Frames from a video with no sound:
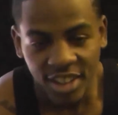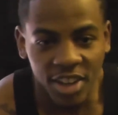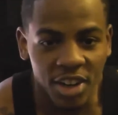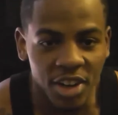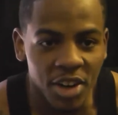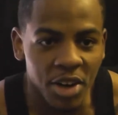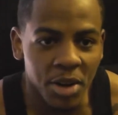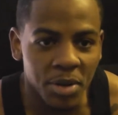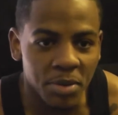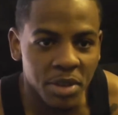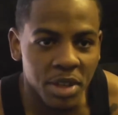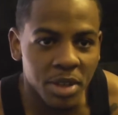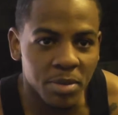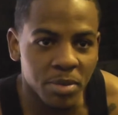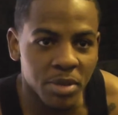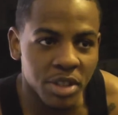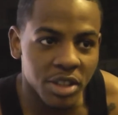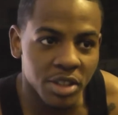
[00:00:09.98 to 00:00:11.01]
Not
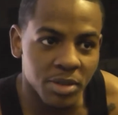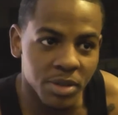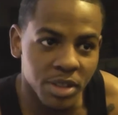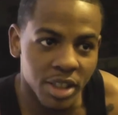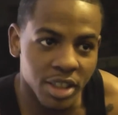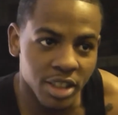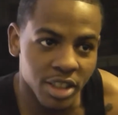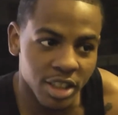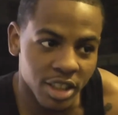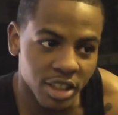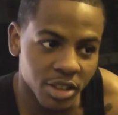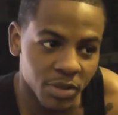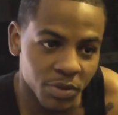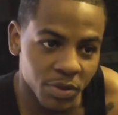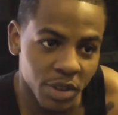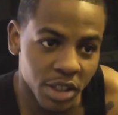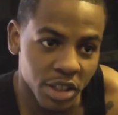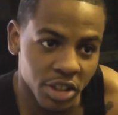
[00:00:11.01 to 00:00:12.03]
much, man. Just
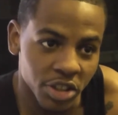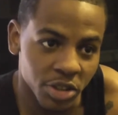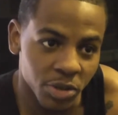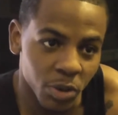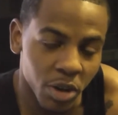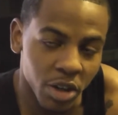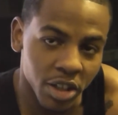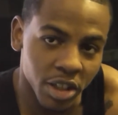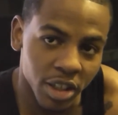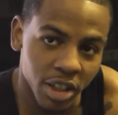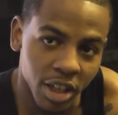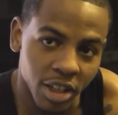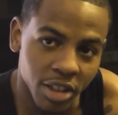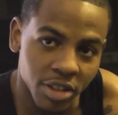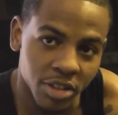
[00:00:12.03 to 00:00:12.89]
finished working out,